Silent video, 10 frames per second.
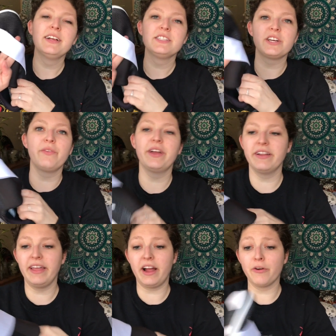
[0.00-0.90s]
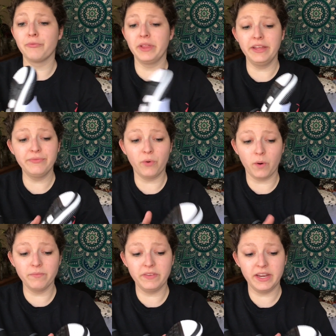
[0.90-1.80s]
So they like are really
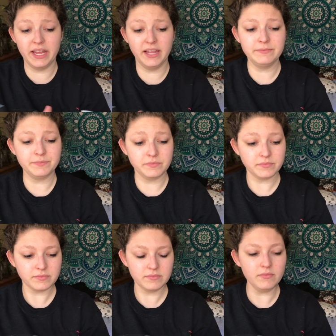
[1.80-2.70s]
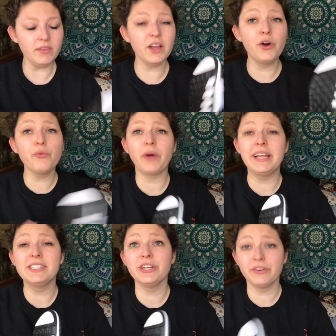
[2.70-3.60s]
form-fitting, go
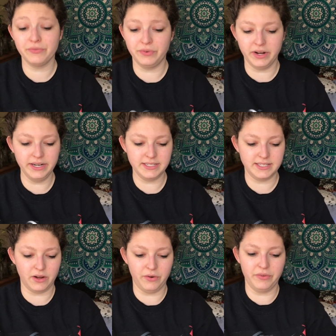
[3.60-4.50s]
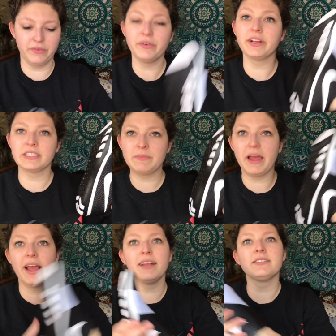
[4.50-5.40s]
right to your foot. So if your foot
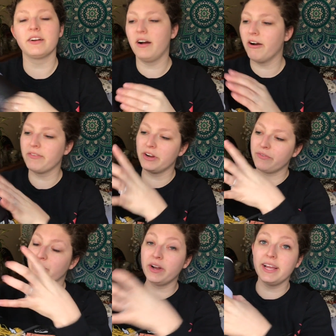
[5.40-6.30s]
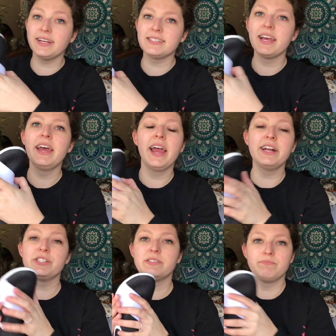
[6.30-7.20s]
expands or however your foot is,
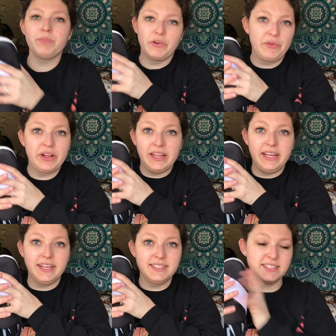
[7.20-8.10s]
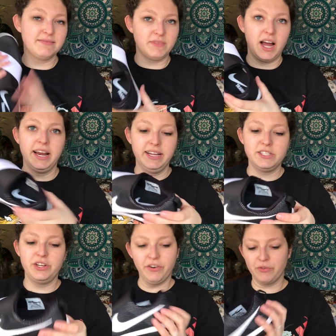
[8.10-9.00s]
it just perfectly is on it.
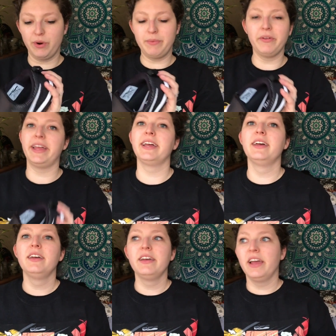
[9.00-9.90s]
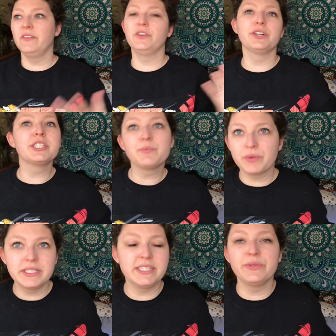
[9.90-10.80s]
So you don't have to worry about, like, if you're
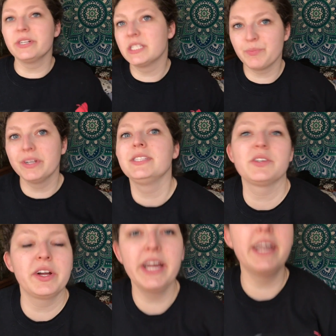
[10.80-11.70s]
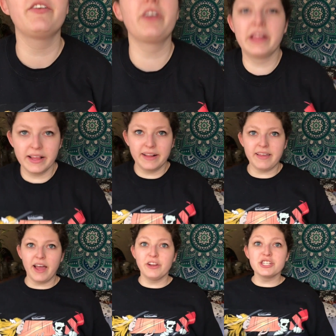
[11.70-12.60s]
doing sprints or hit or anything like
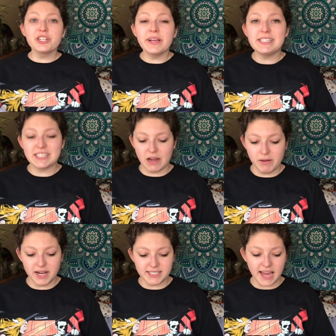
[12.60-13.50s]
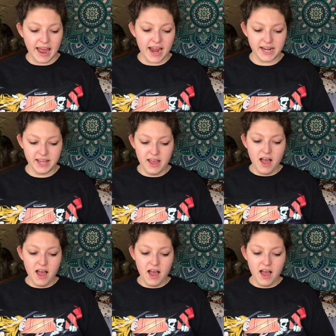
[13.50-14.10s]
that, your shoelace is coming untied.